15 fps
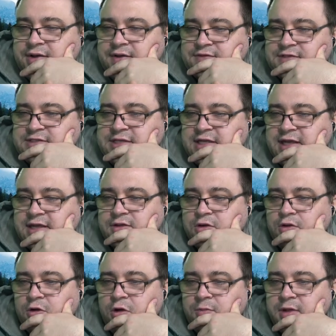take the
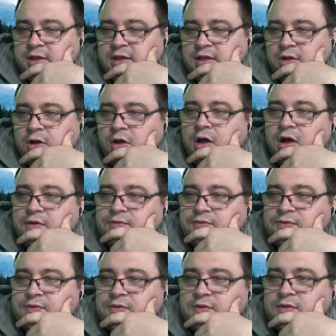chroma key off
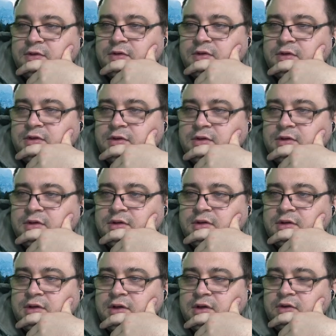
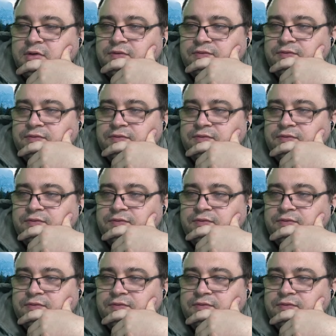of